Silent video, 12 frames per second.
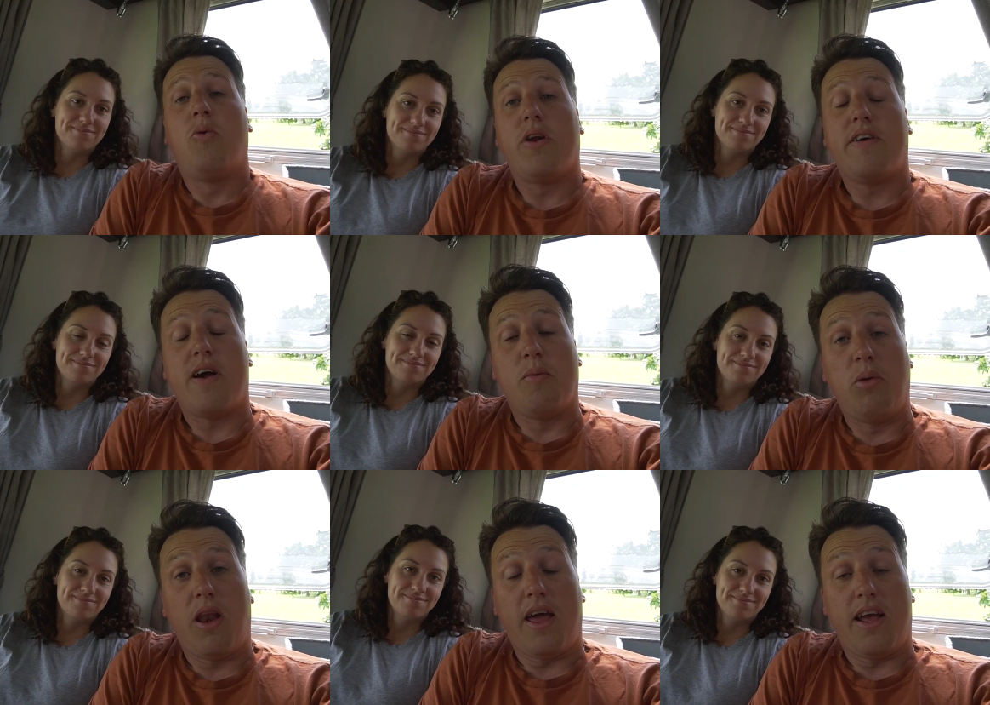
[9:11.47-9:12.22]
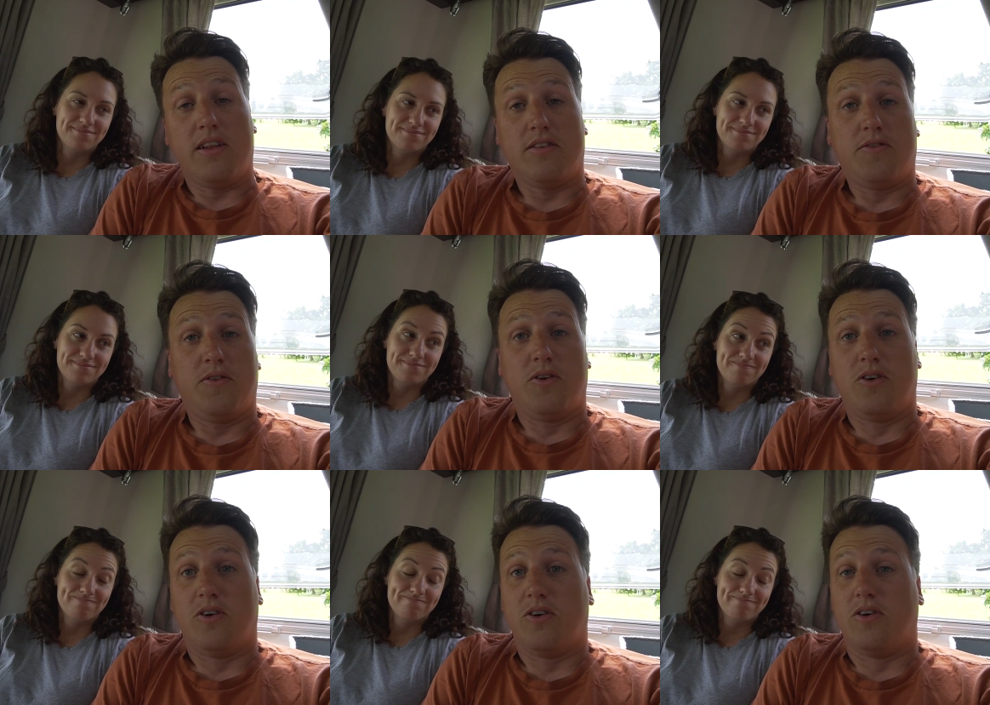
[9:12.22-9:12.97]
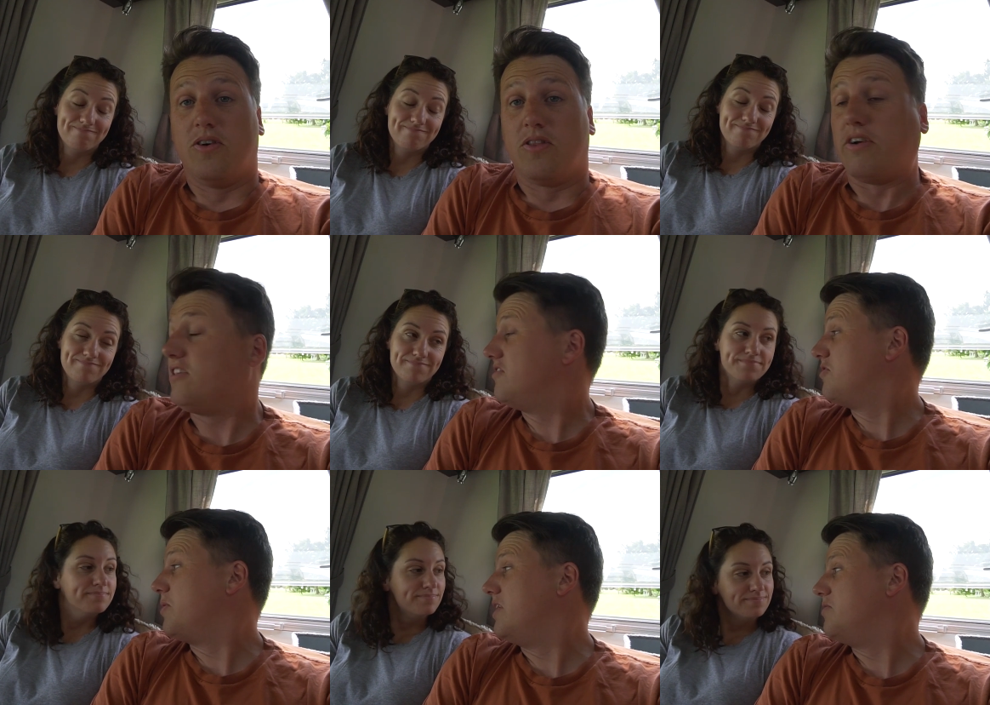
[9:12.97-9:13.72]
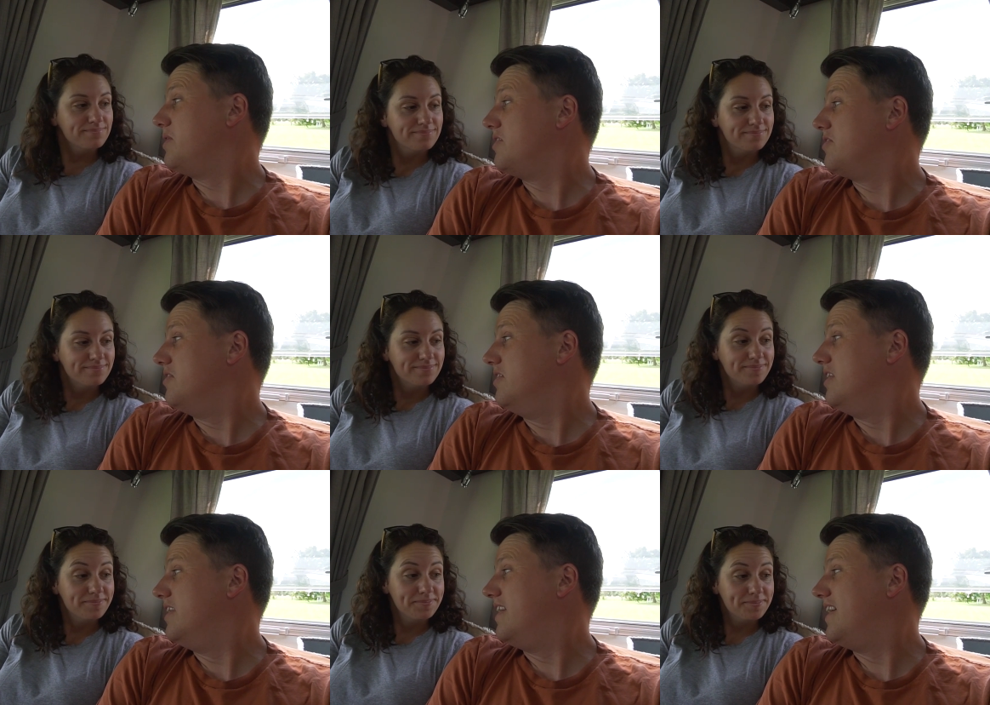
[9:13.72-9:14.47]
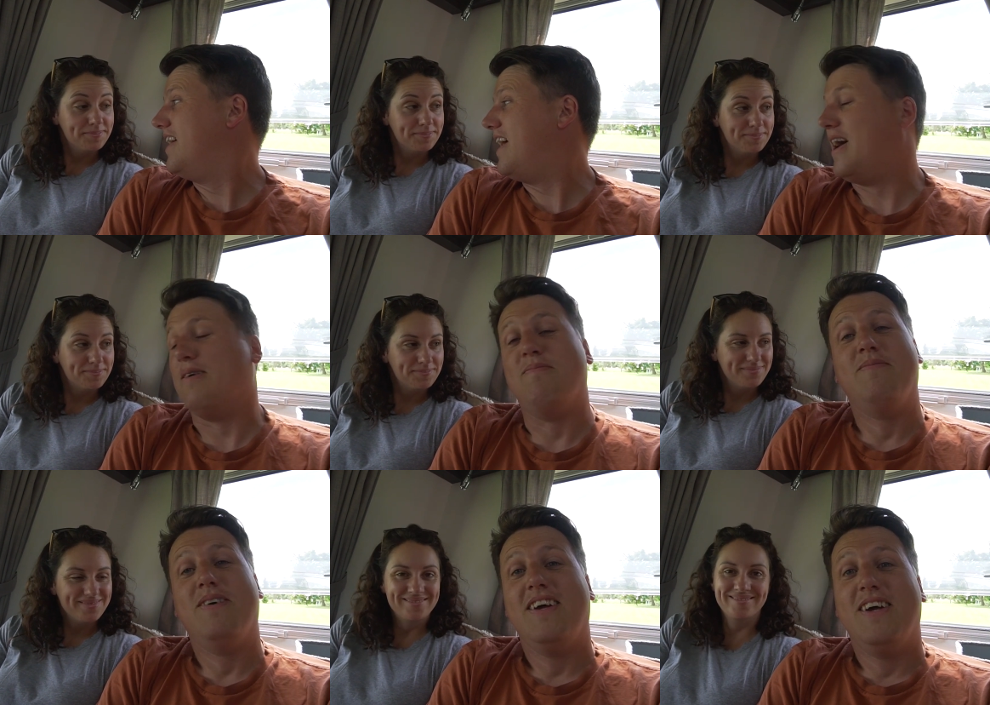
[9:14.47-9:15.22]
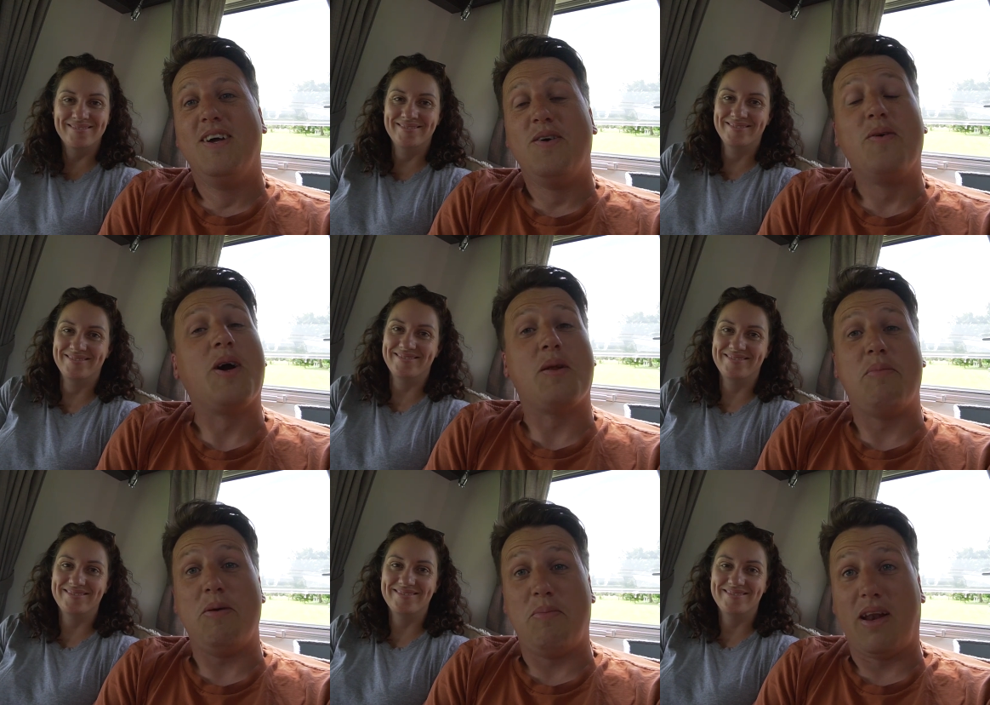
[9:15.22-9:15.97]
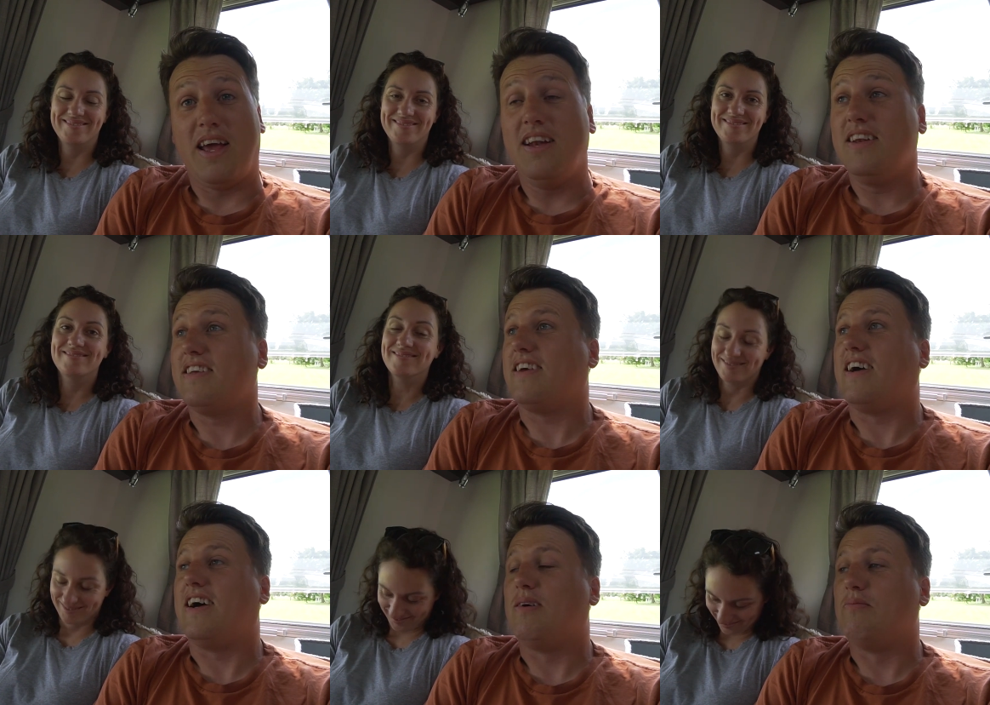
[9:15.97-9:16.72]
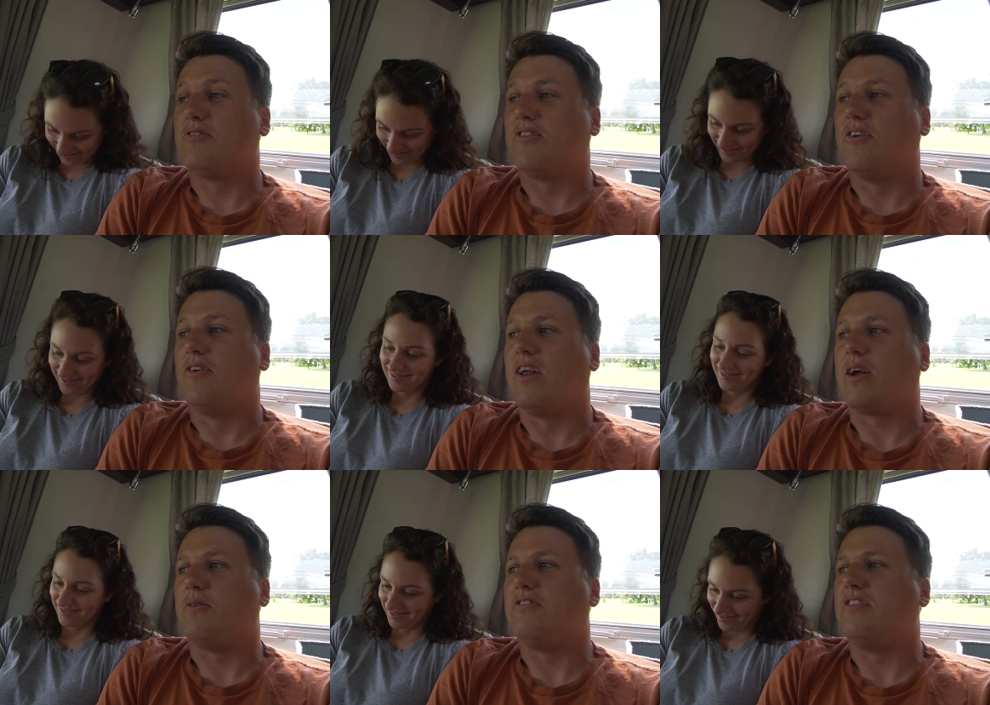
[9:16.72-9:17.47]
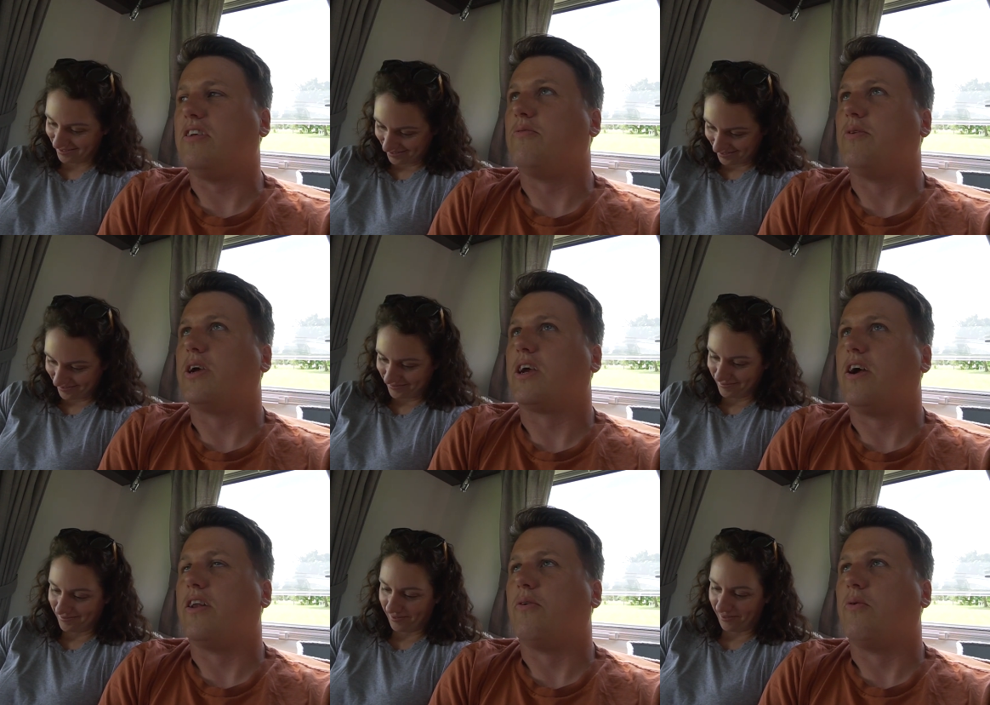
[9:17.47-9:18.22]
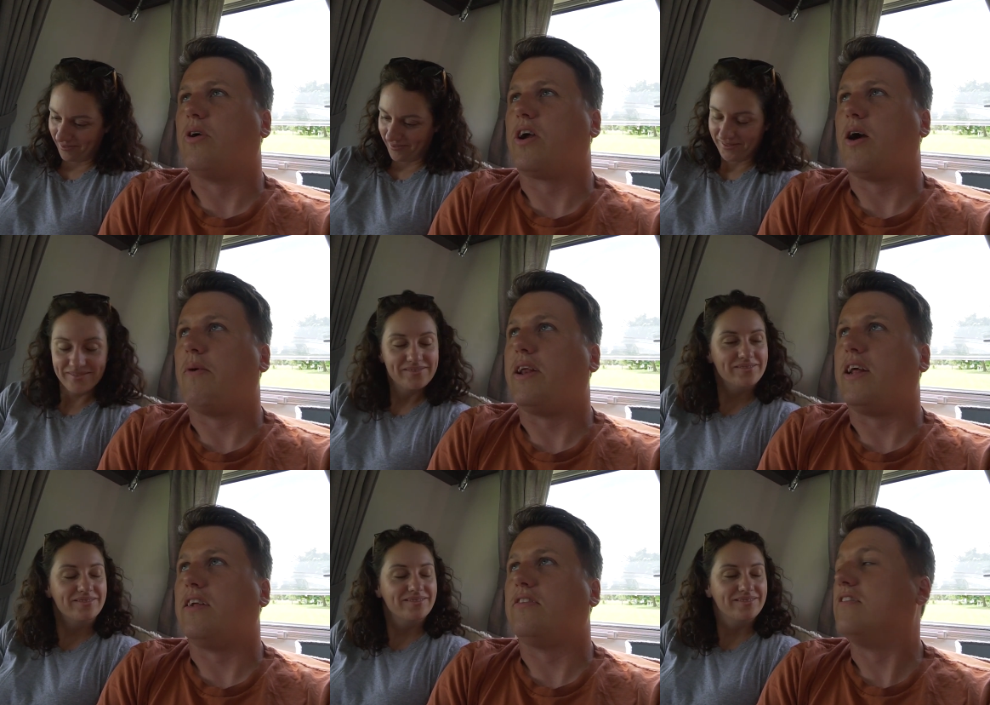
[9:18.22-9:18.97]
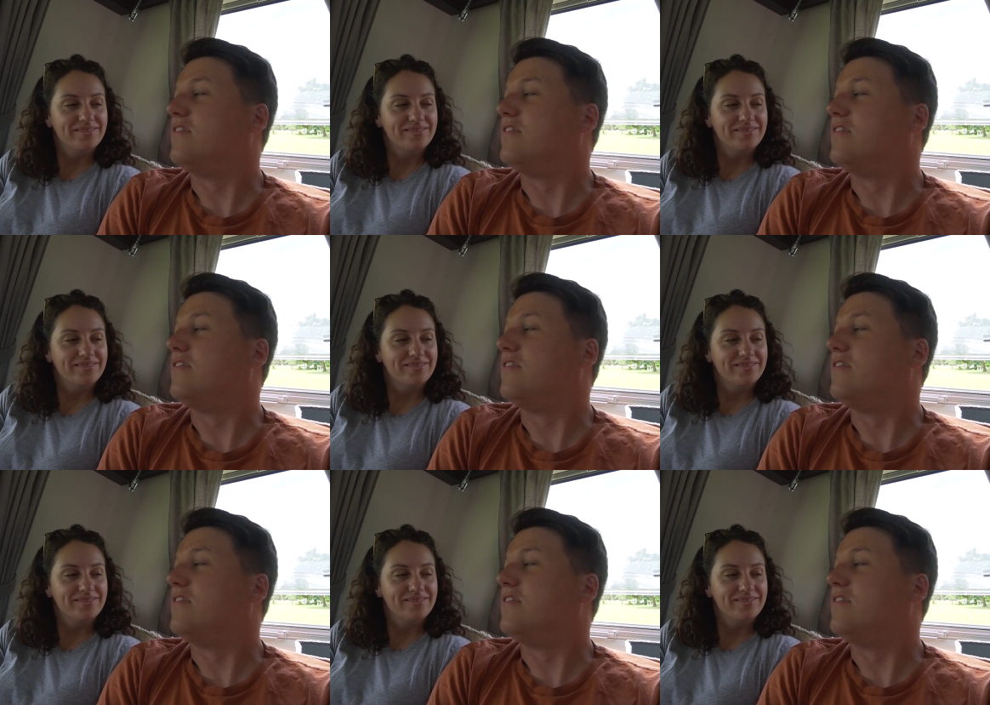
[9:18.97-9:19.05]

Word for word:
Speaker 1: what are our plans for the rest of 2022? um, we've got a bit planned. Um, so, like we said, we're going to work our way down to